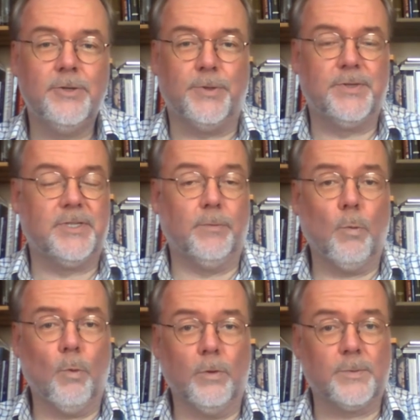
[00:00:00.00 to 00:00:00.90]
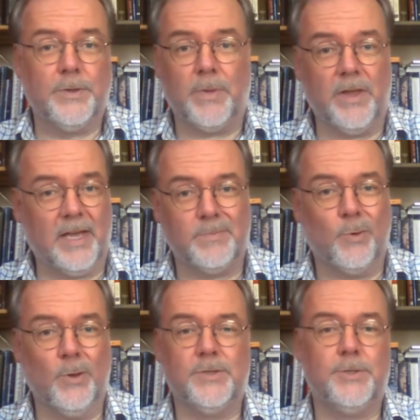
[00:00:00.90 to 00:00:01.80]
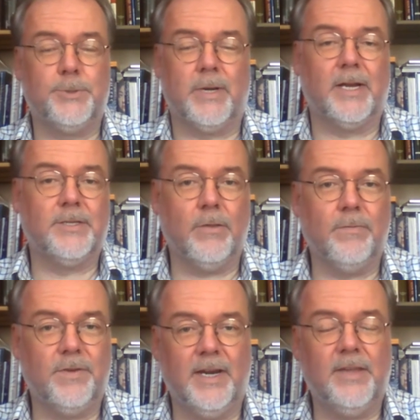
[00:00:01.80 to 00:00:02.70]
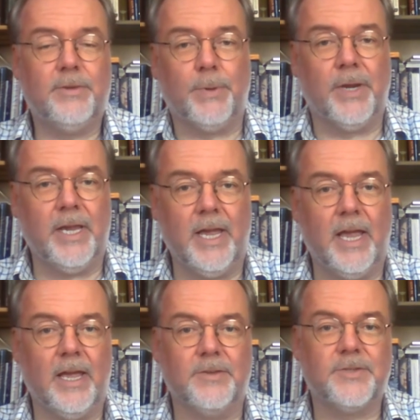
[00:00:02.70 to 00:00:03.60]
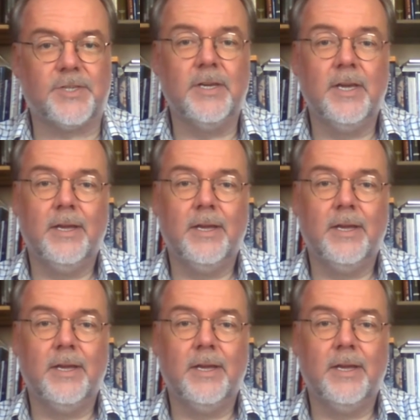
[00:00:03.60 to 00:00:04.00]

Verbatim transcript: during the Civil Wars, which by that point had dragged on for nearly three years.